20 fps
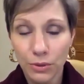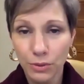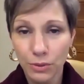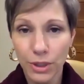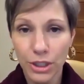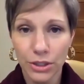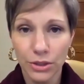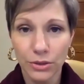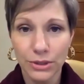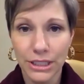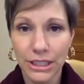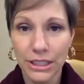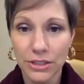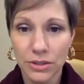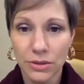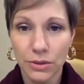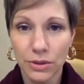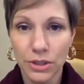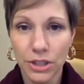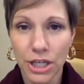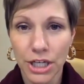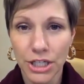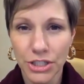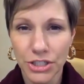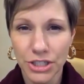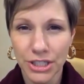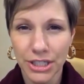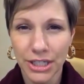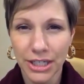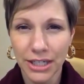what goes into a
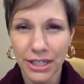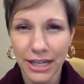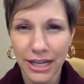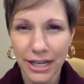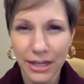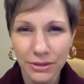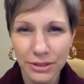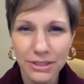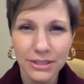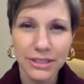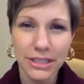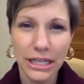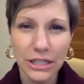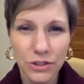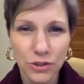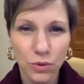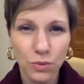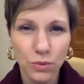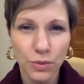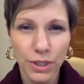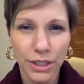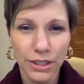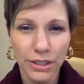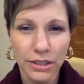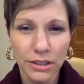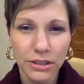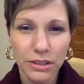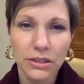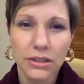launch and kind of how to schedule one?